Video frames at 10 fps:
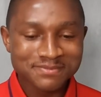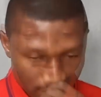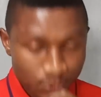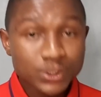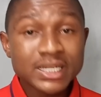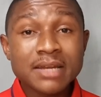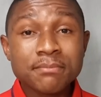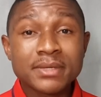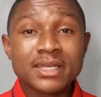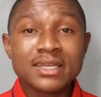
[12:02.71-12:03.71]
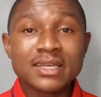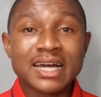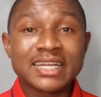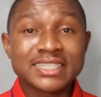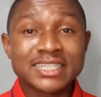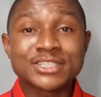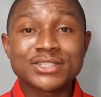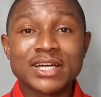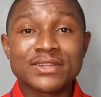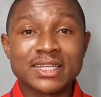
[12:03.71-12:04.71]
It would then be an
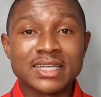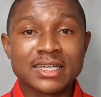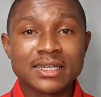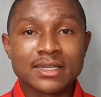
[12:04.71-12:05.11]
intentional thing